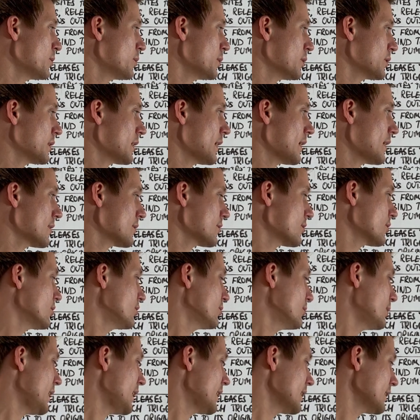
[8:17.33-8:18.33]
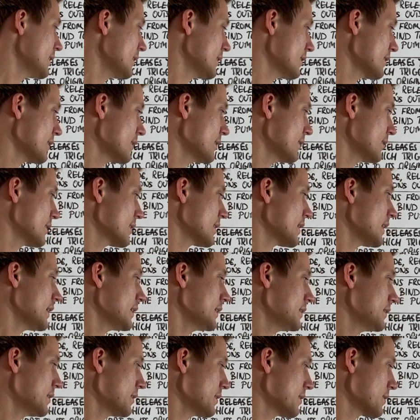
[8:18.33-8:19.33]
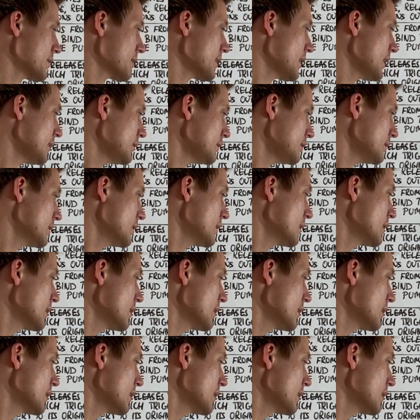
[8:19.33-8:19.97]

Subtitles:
potassium ions inside the cell.